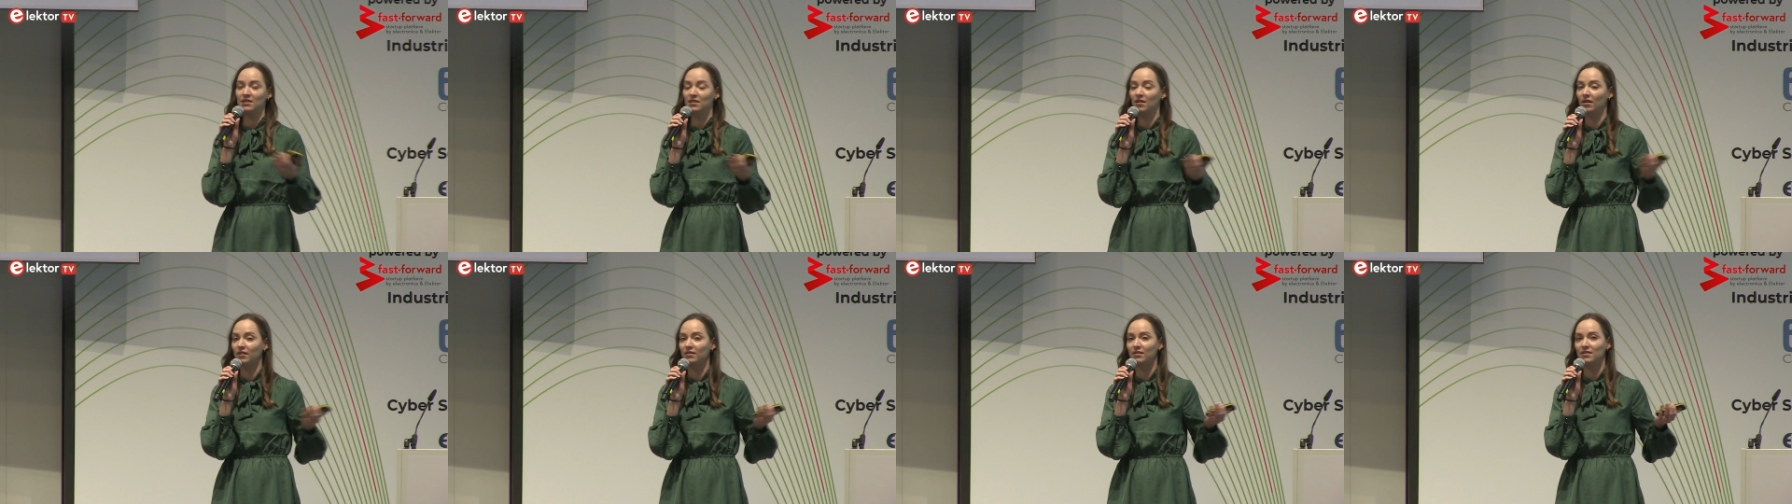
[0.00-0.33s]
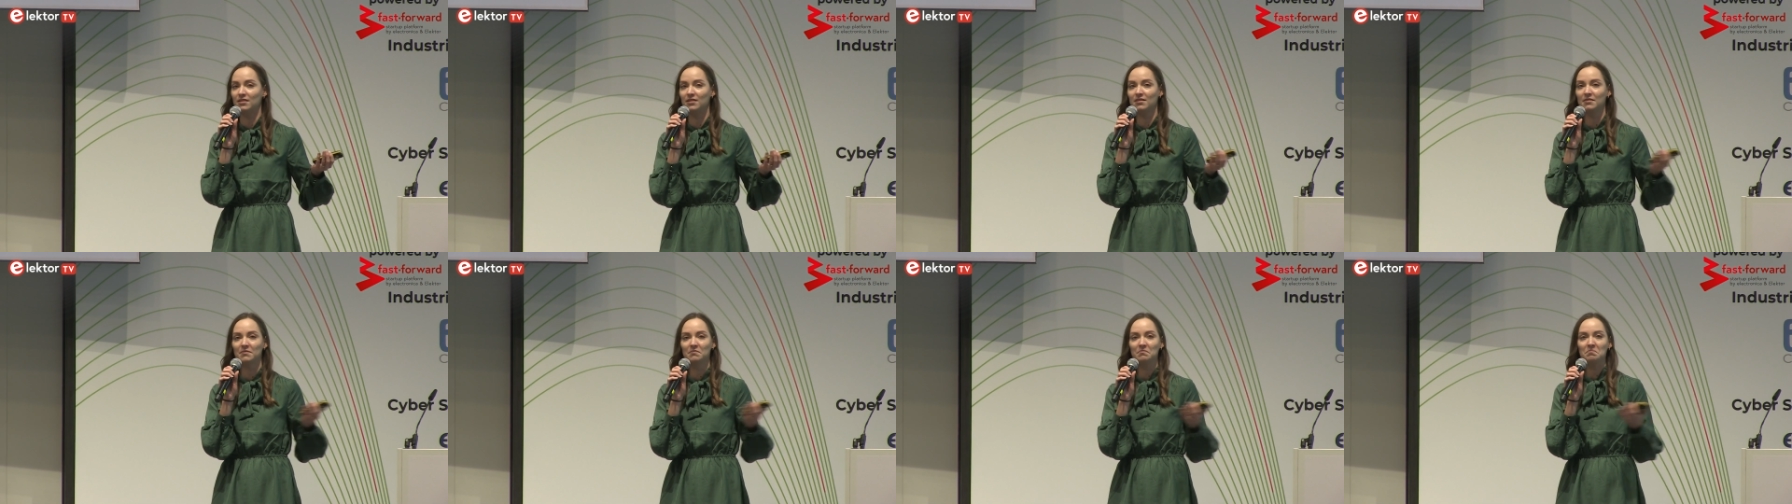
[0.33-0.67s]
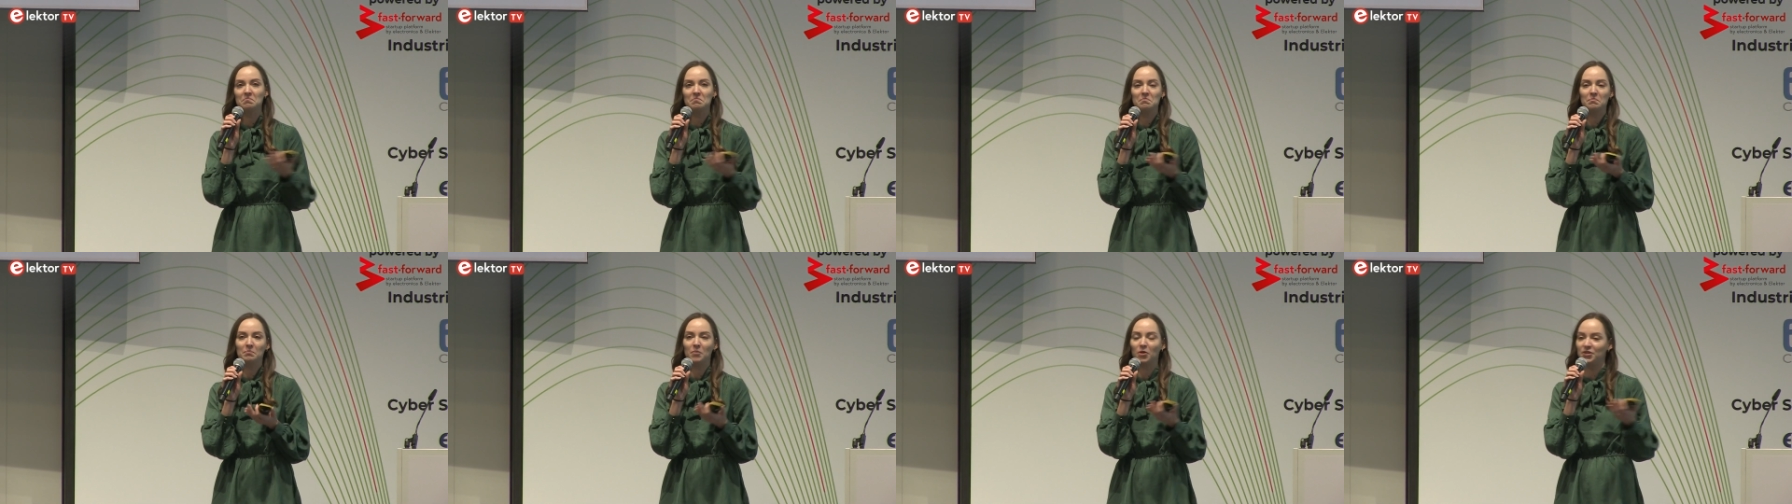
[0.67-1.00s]
is not
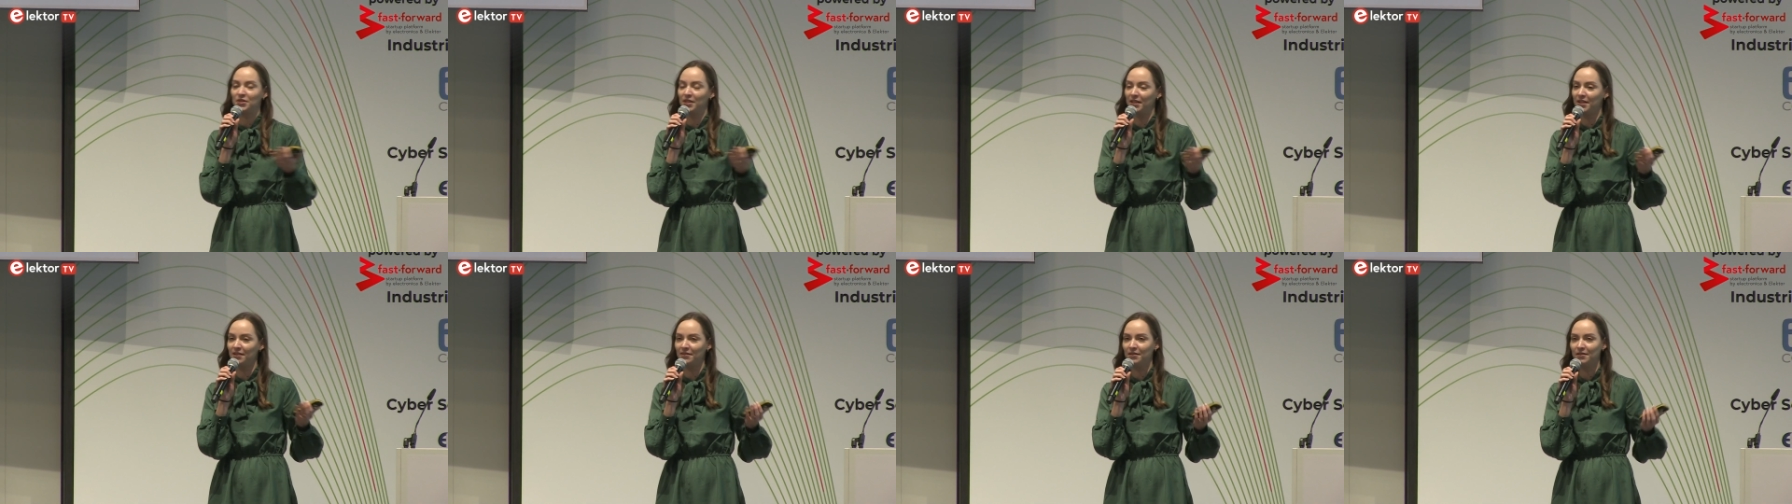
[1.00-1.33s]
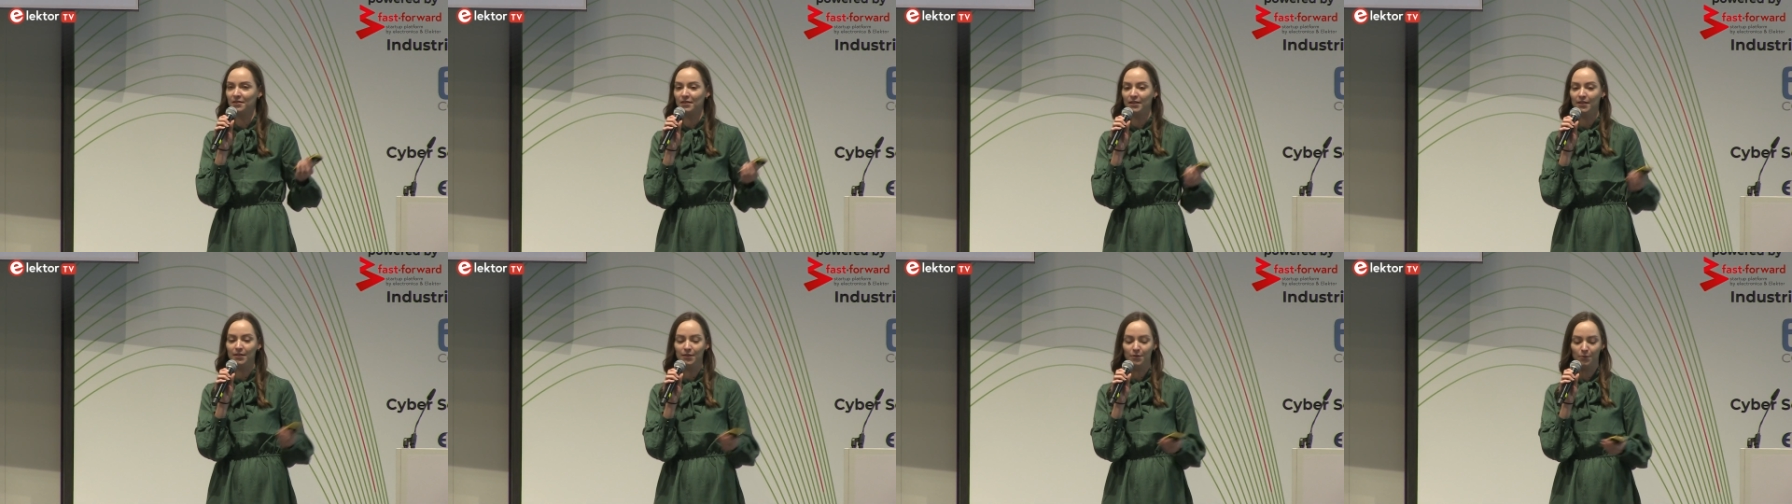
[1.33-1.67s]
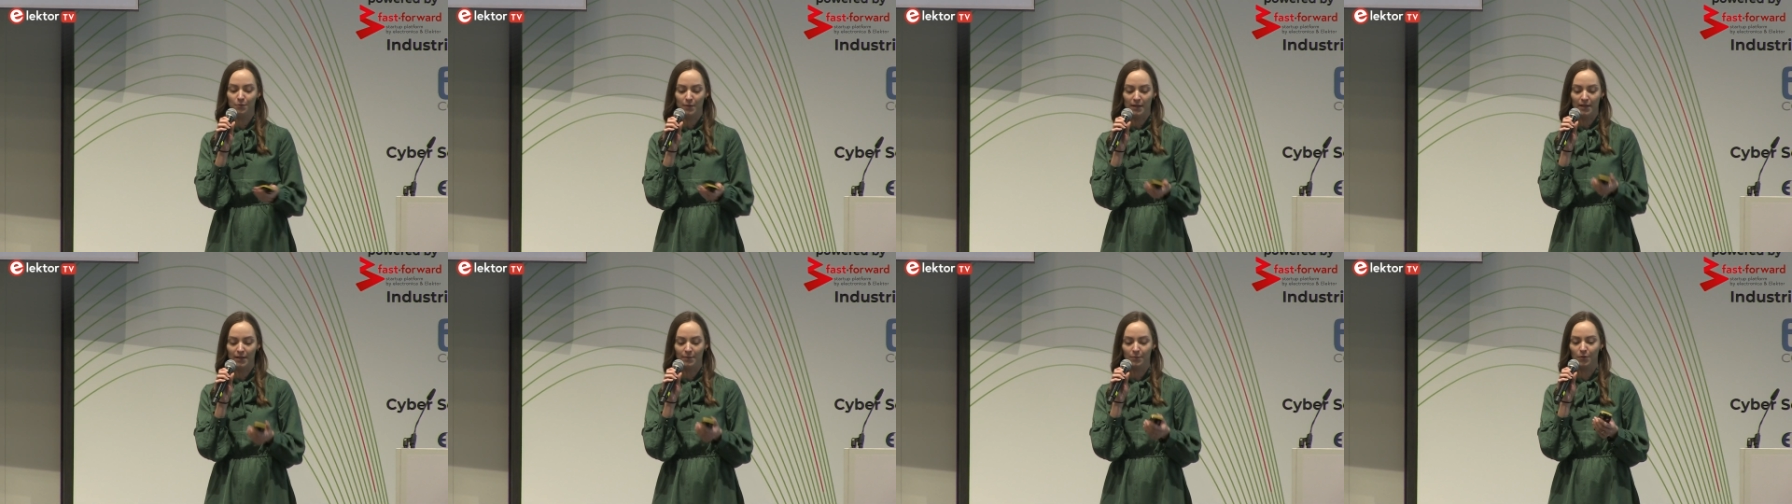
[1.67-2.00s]
particularly
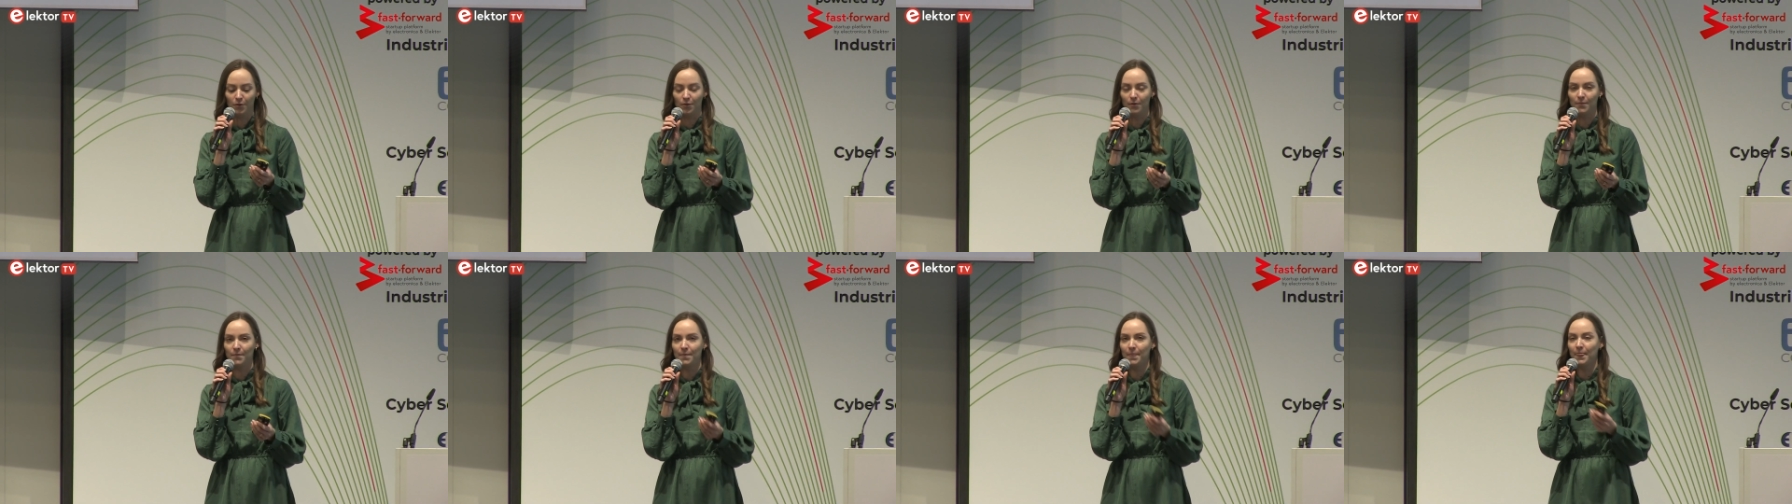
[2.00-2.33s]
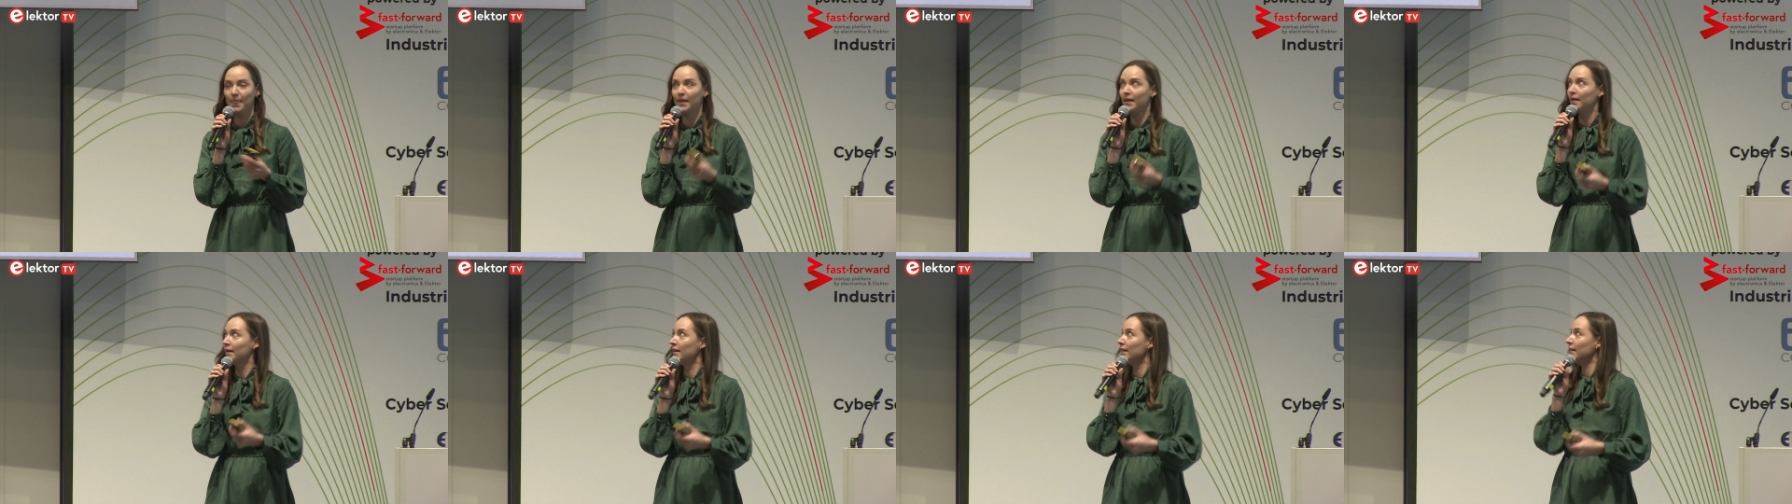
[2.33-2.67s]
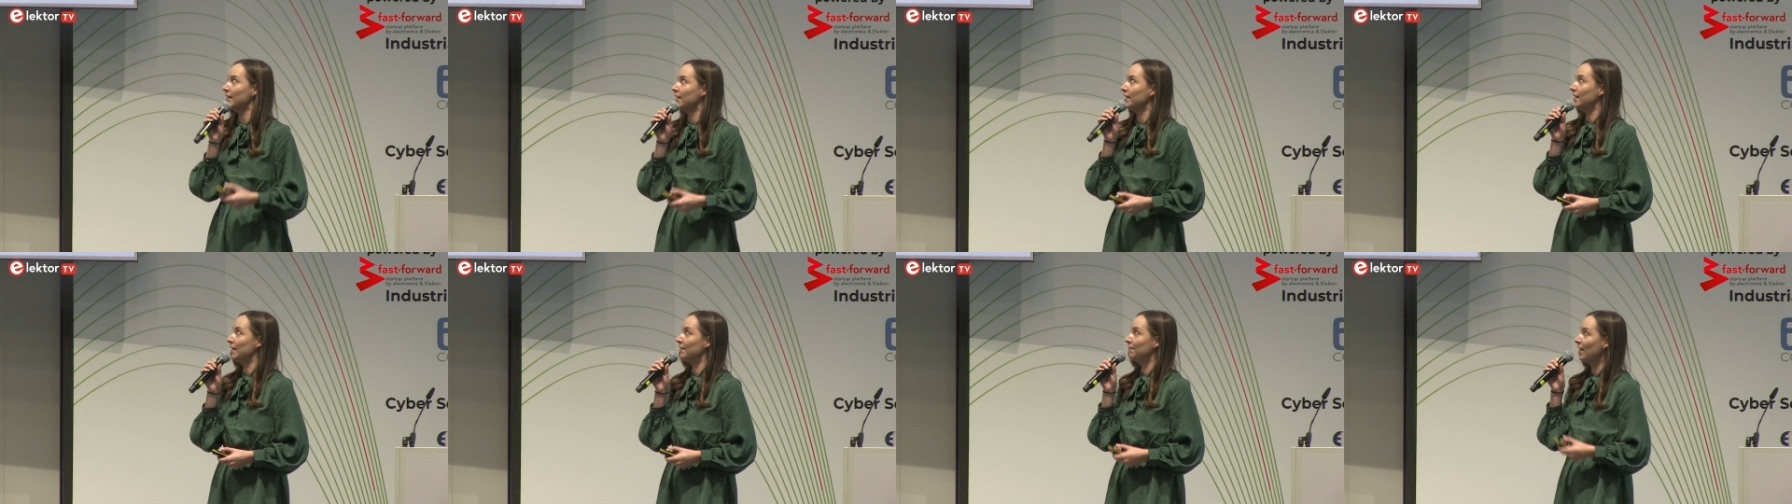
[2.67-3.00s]
new anymore.
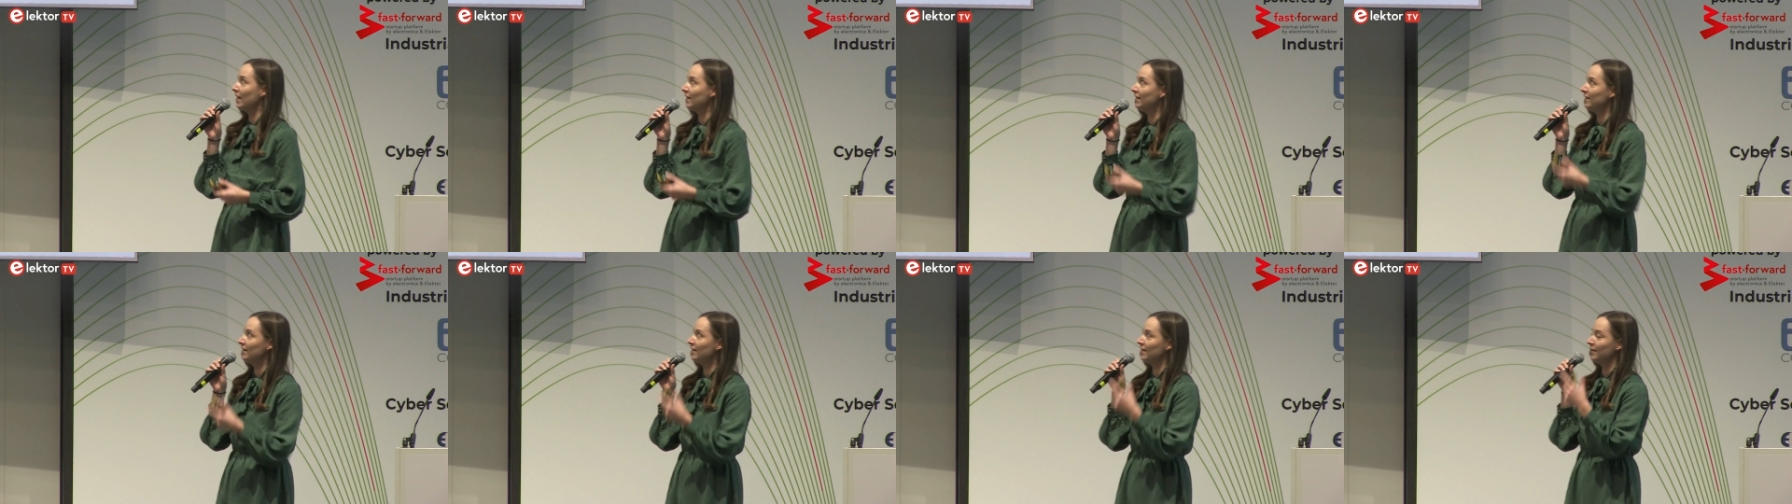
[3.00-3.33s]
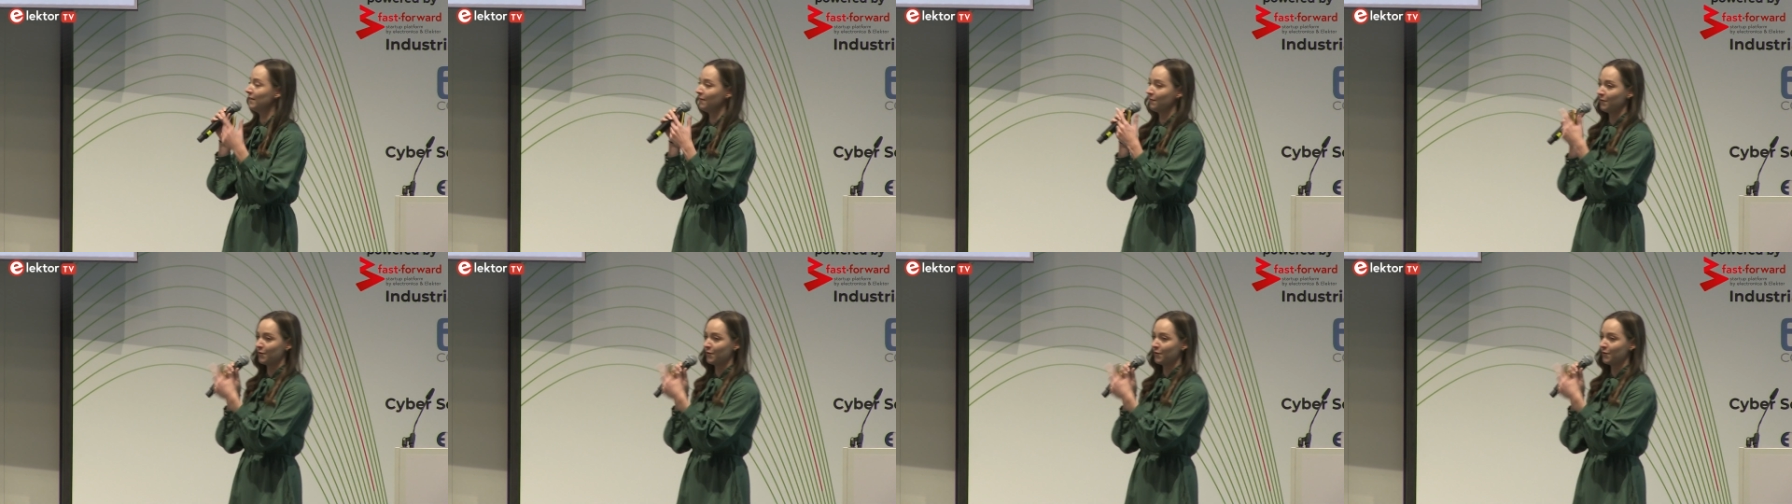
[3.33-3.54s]
In reality, the